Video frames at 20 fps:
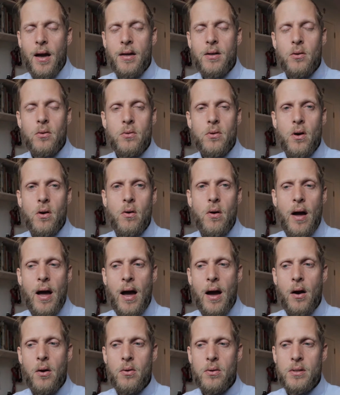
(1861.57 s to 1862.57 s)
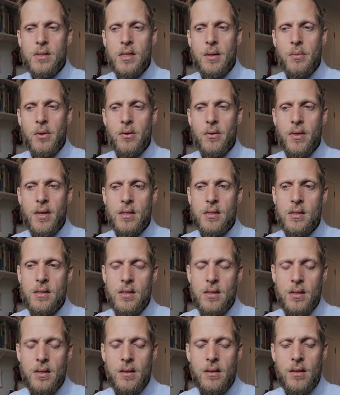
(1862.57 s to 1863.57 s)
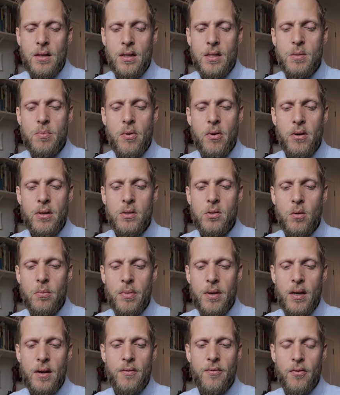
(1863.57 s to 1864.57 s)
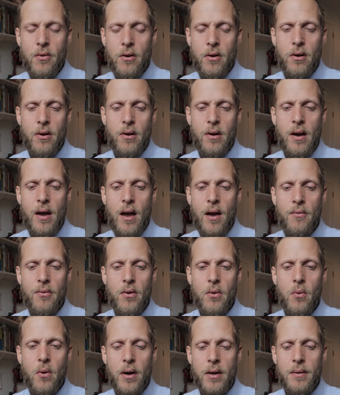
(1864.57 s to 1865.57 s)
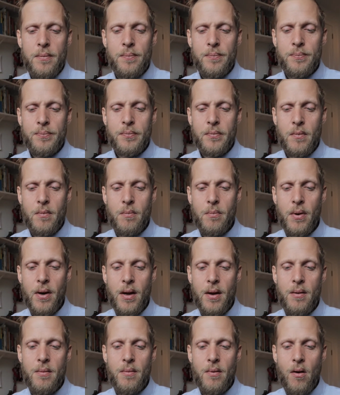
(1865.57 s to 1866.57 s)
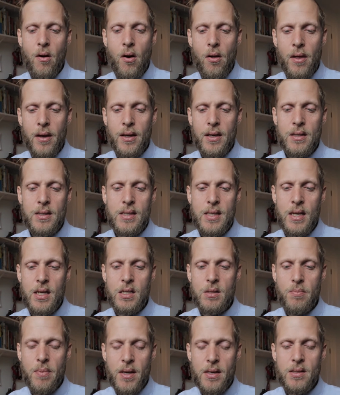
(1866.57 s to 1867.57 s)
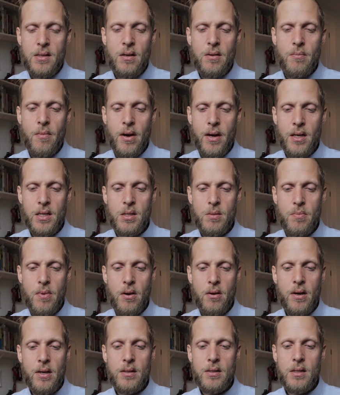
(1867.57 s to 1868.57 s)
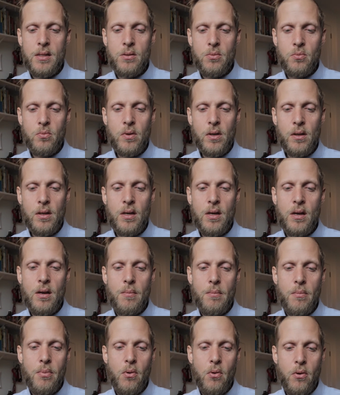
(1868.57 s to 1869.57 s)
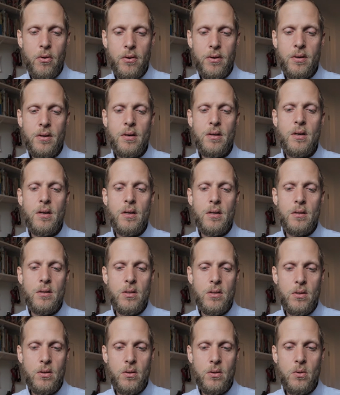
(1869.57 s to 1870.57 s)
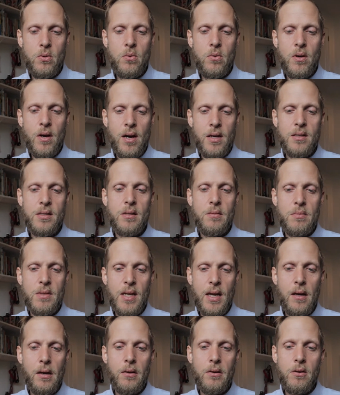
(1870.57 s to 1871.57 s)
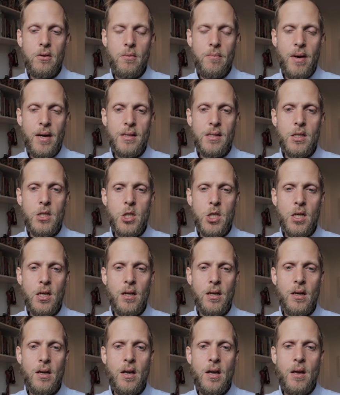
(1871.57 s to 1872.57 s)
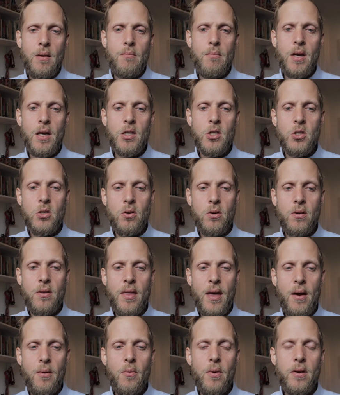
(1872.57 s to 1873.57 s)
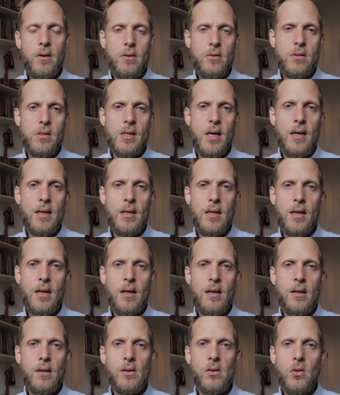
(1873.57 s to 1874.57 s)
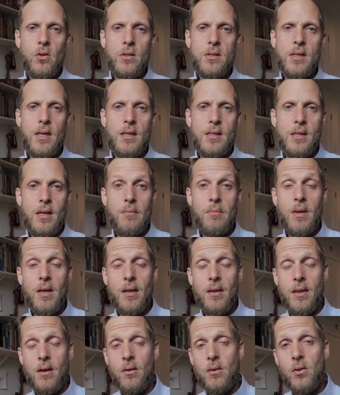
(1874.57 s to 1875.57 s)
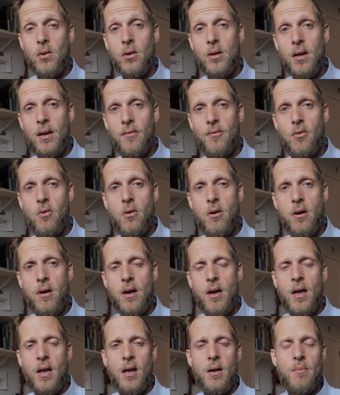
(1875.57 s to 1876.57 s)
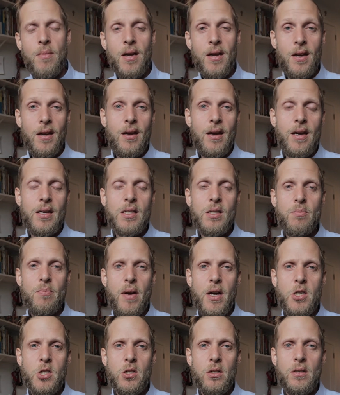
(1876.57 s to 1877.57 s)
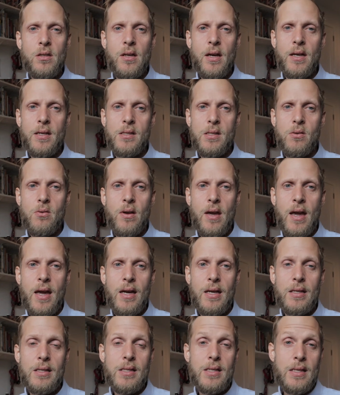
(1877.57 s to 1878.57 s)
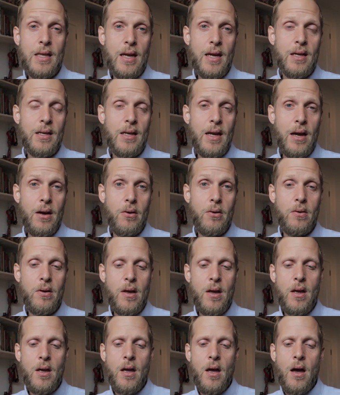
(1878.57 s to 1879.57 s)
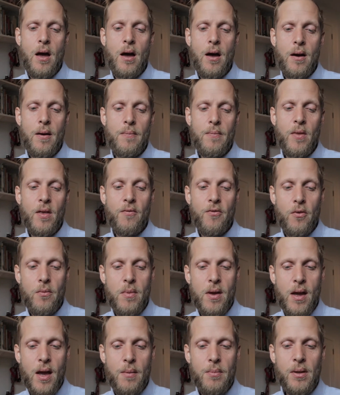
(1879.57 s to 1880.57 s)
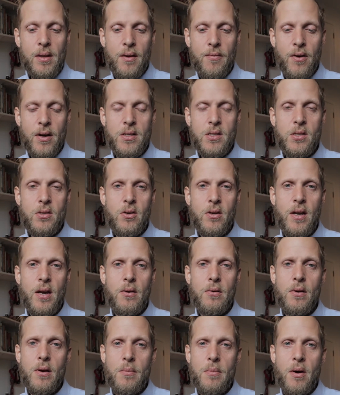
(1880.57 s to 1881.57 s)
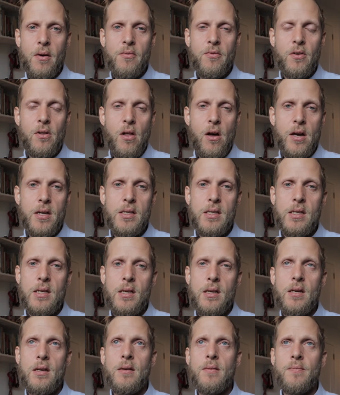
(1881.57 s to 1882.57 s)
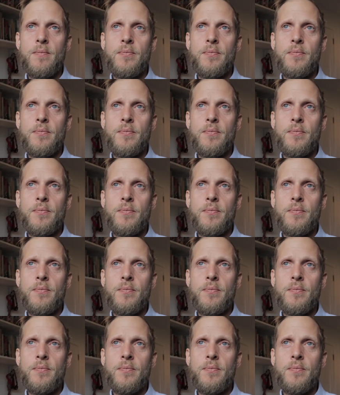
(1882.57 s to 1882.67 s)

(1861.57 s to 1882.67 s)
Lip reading: don't know how similar this experience will be for everyone, but all I can say is, based on my experience, it's really important to custom tailor your messaging, make sure that what you're sending looks like something they're looking for, and make it as special as you can. Stand out. For me, I believe I stood out above glossy,